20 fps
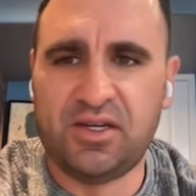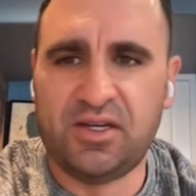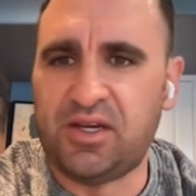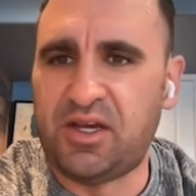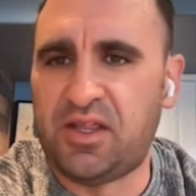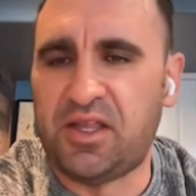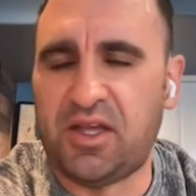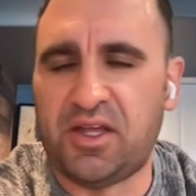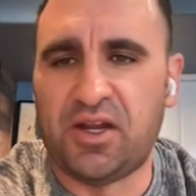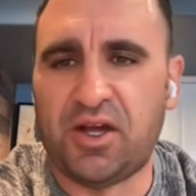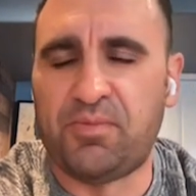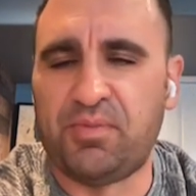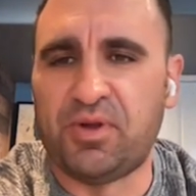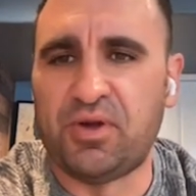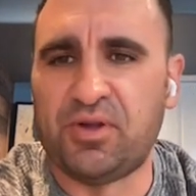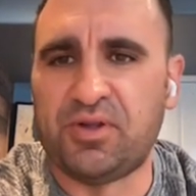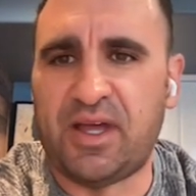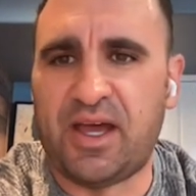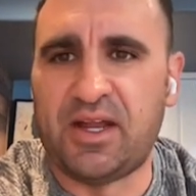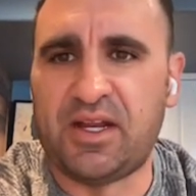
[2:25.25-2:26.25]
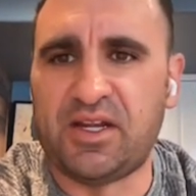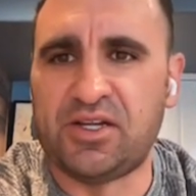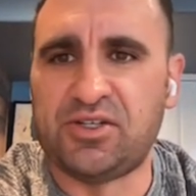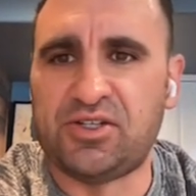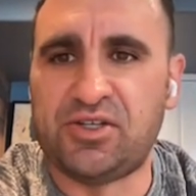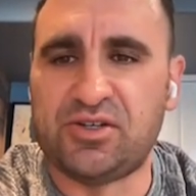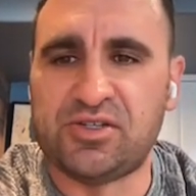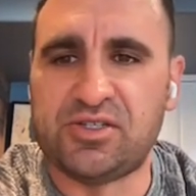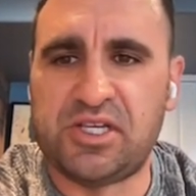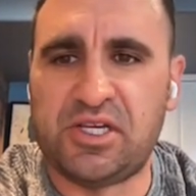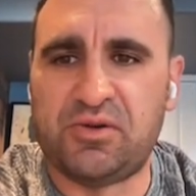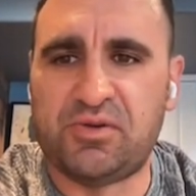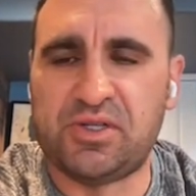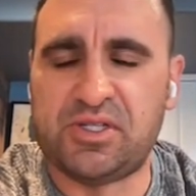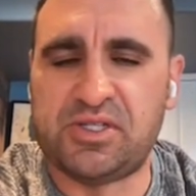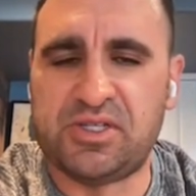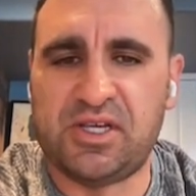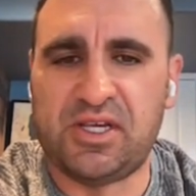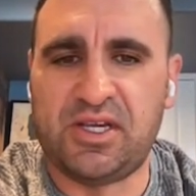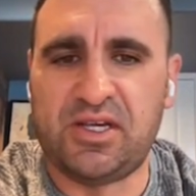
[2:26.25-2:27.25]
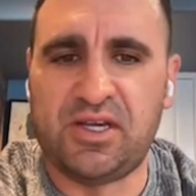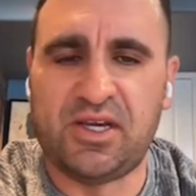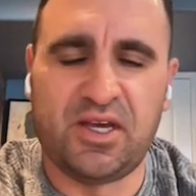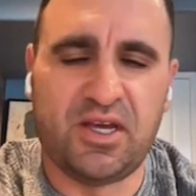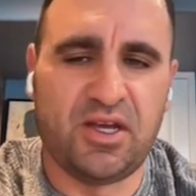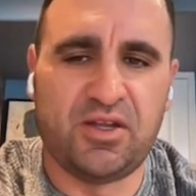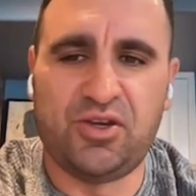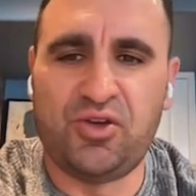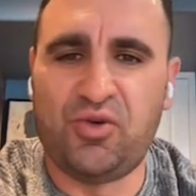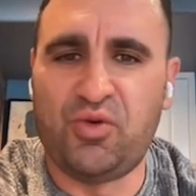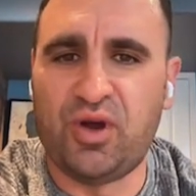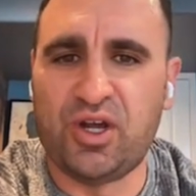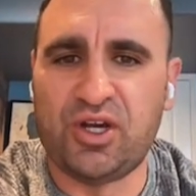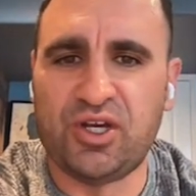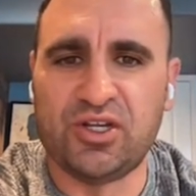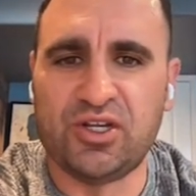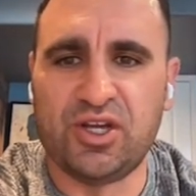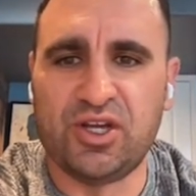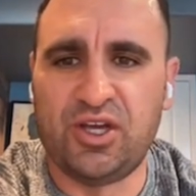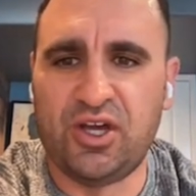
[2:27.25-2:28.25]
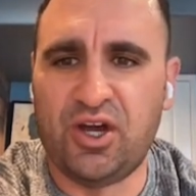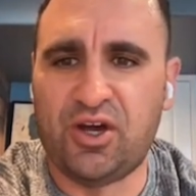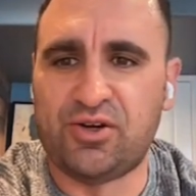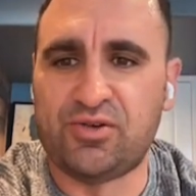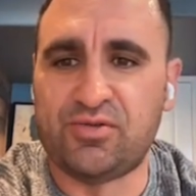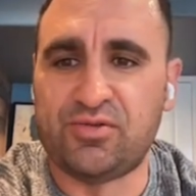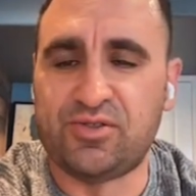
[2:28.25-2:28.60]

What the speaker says: and then upload that into your sequencing, and you are good to go.